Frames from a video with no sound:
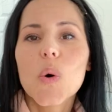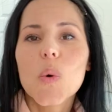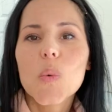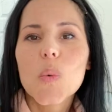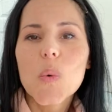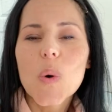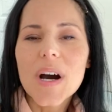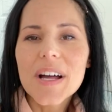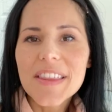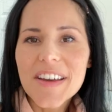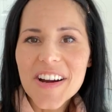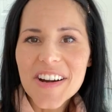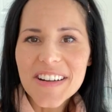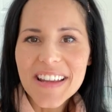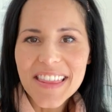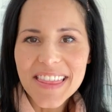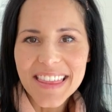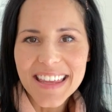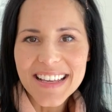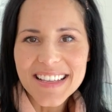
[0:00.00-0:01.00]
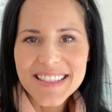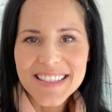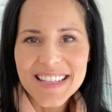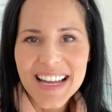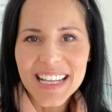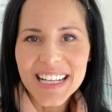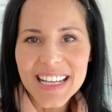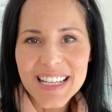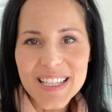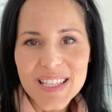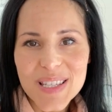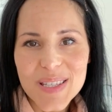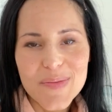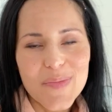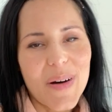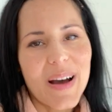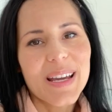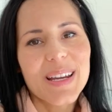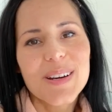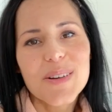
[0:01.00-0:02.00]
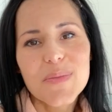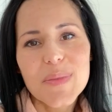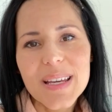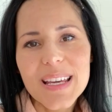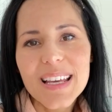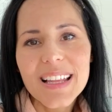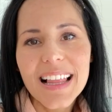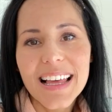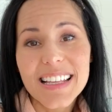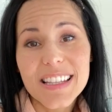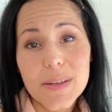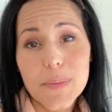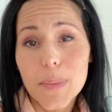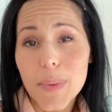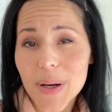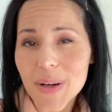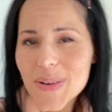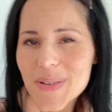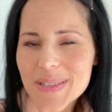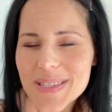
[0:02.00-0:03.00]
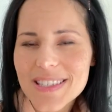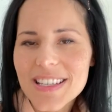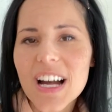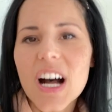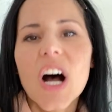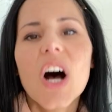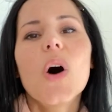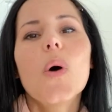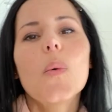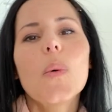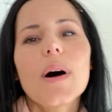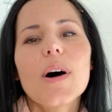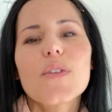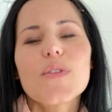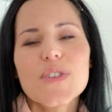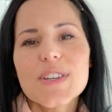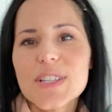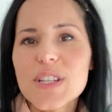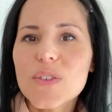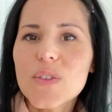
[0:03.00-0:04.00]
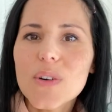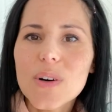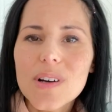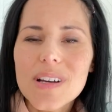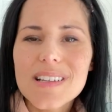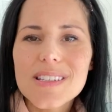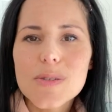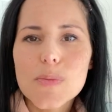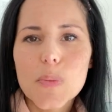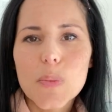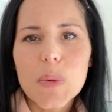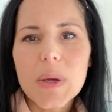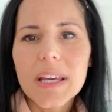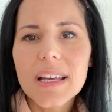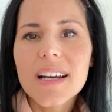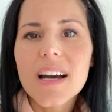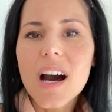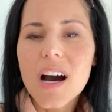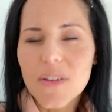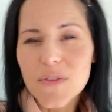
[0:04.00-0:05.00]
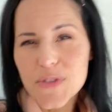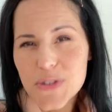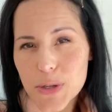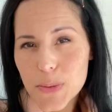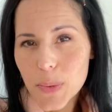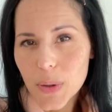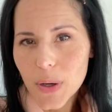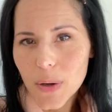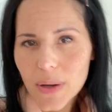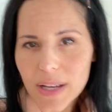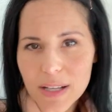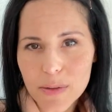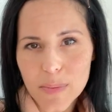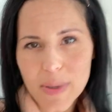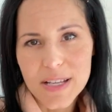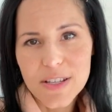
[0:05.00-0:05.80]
What are the things that inspire me like the most? Well, first of all is being comfortable in my